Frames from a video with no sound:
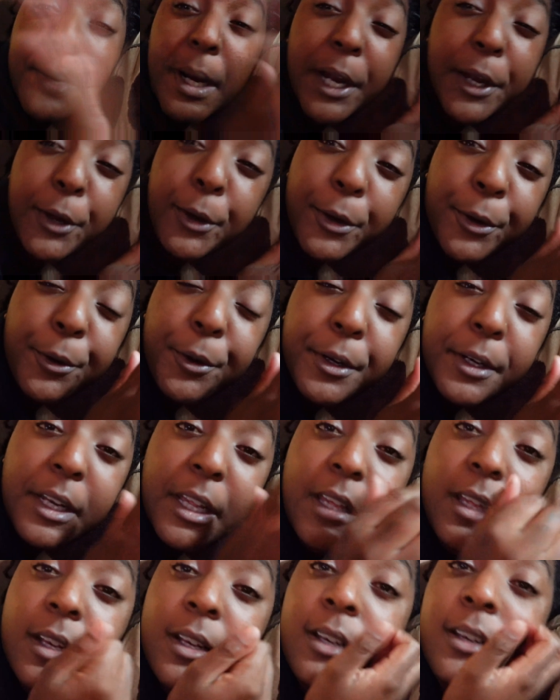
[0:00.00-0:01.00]
burger or
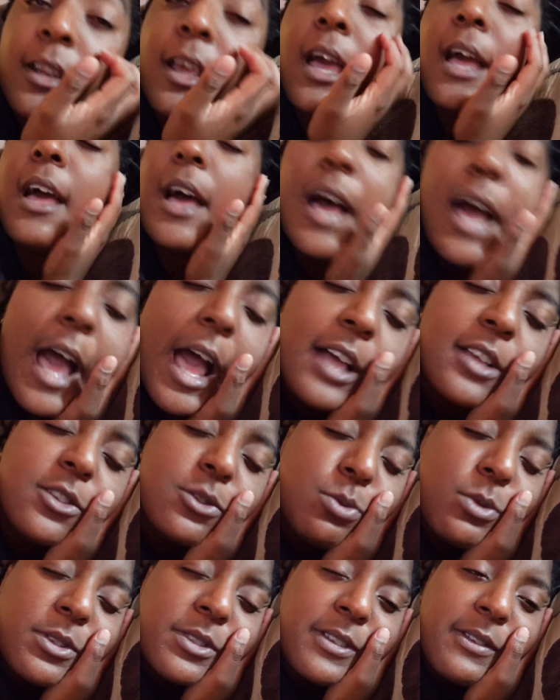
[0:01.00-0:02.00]
nothing. I
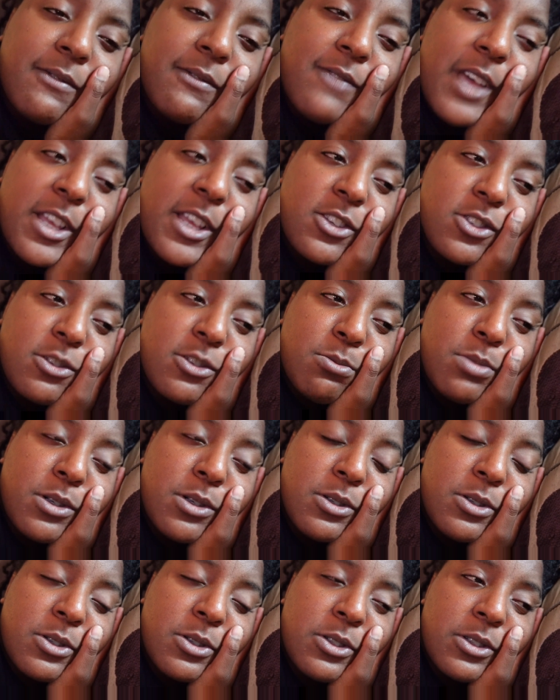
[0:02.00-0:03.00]
just want some
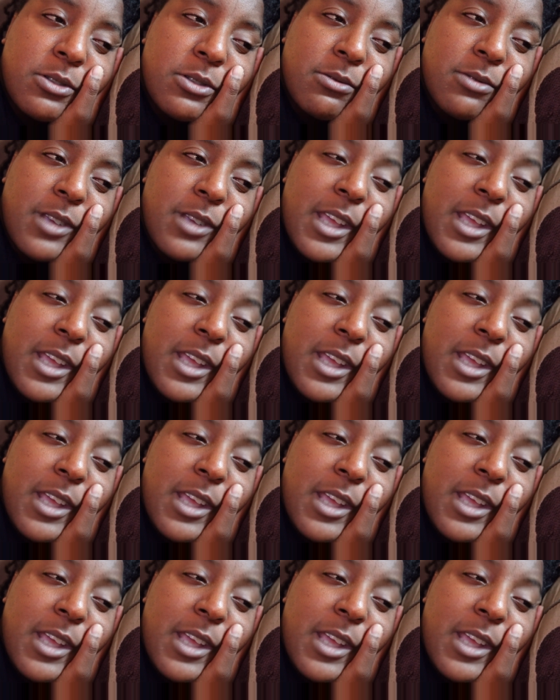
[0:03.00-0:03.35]
vegetables.